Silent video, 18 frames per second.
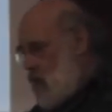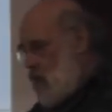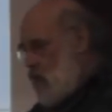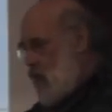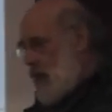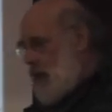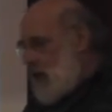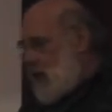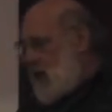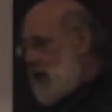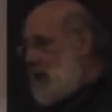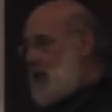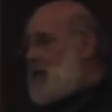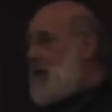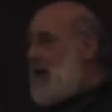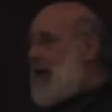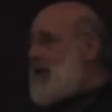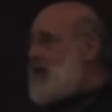We're
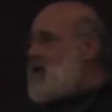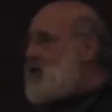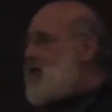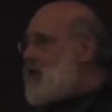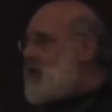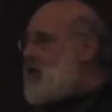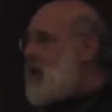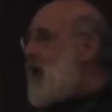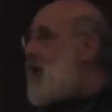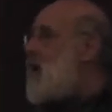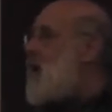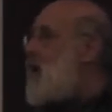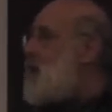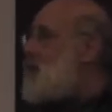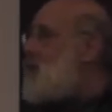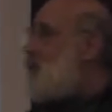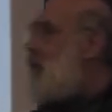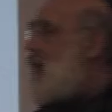a nation like
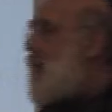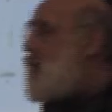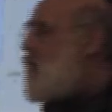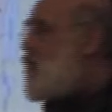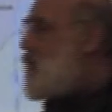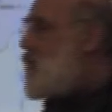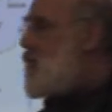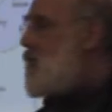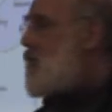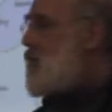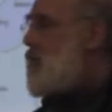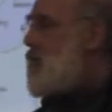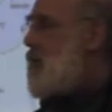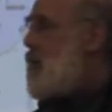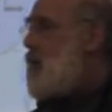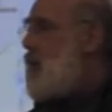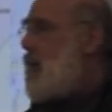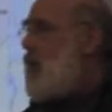other
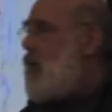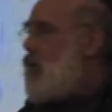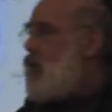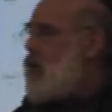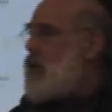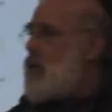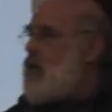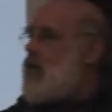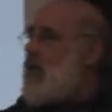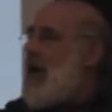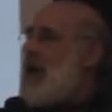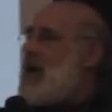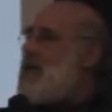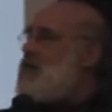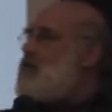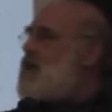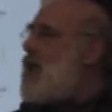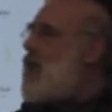nations with the
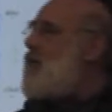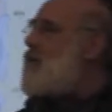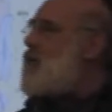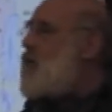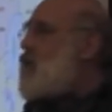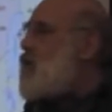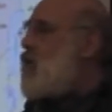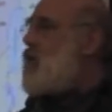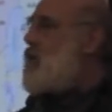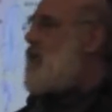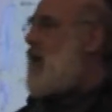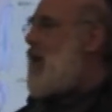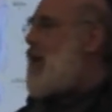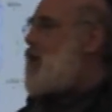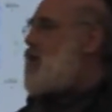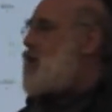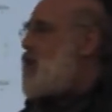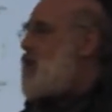right of
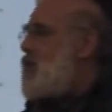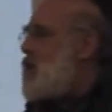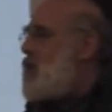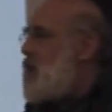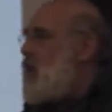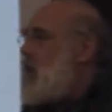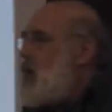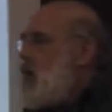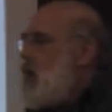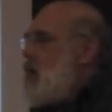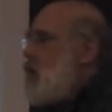self-determination.